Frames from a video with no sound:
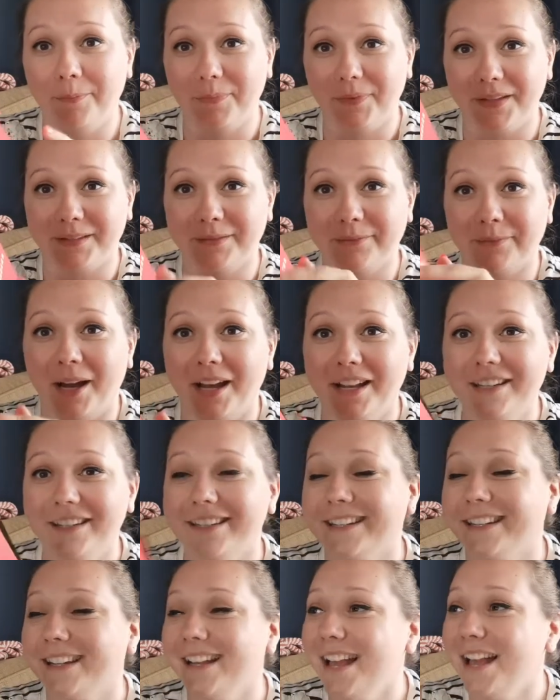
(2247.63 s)
this
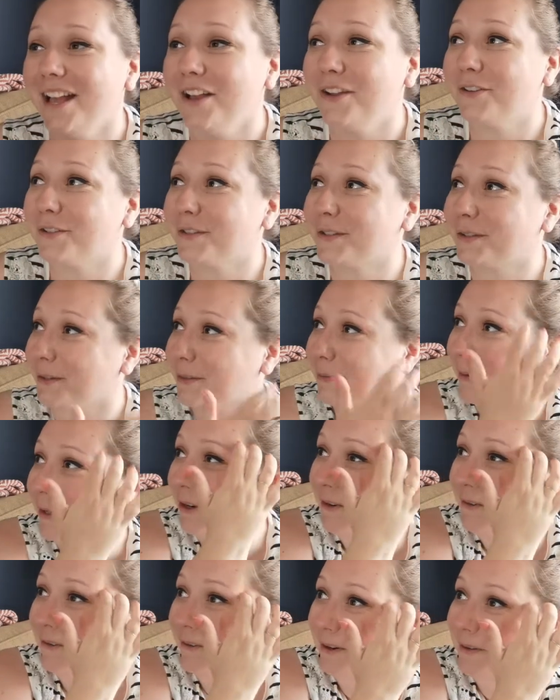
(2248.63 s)
much. So it's
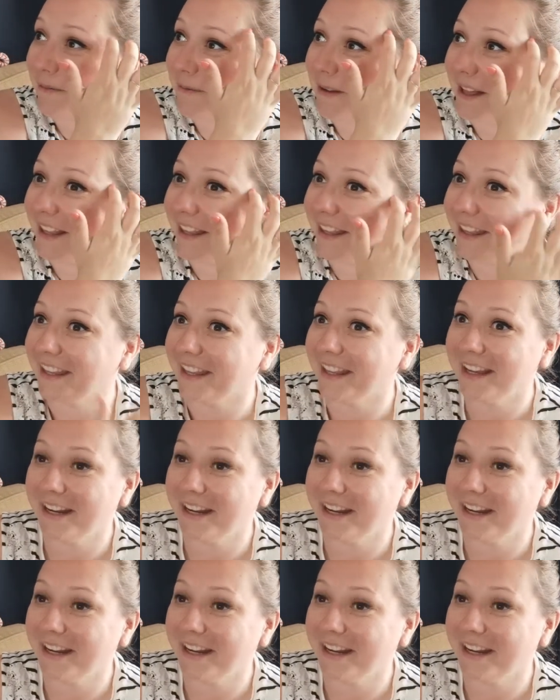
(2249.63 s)
been over a month.